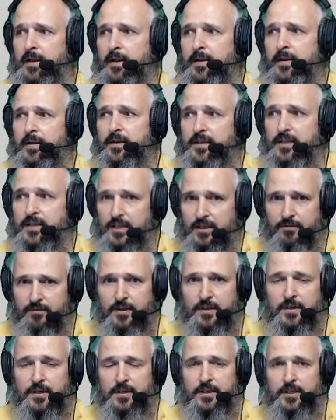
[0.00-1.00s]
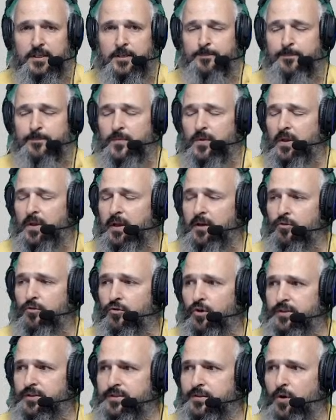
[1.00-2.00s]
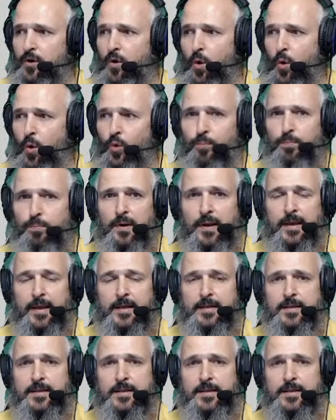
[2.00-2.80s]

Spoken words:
evenly across the whole plate